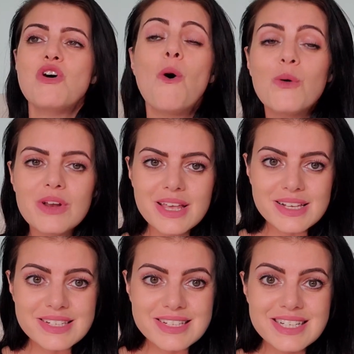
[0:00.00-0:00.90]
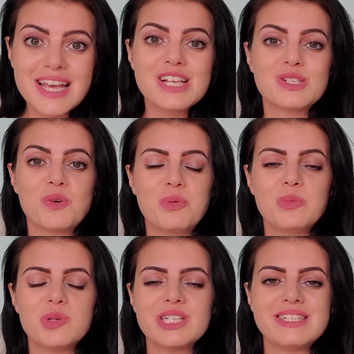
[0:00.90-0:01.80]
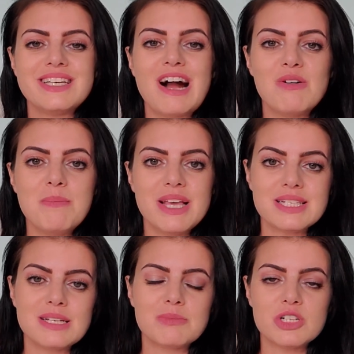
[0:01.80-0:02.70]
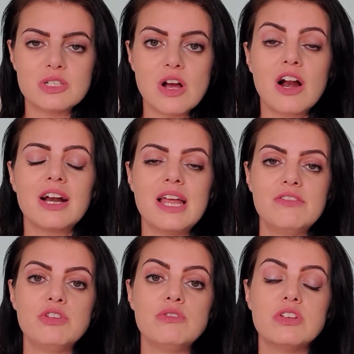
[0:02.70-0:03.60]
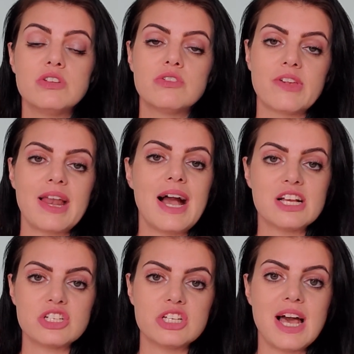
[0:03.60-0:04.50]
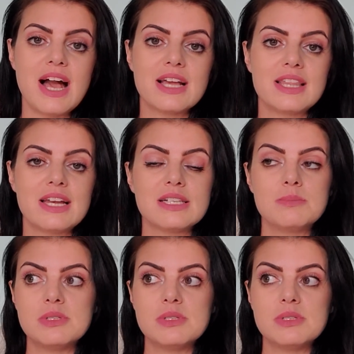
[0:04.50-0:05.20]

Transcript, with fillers: noticed so people could see how amazing birds are. And if you did use that hashtag, that is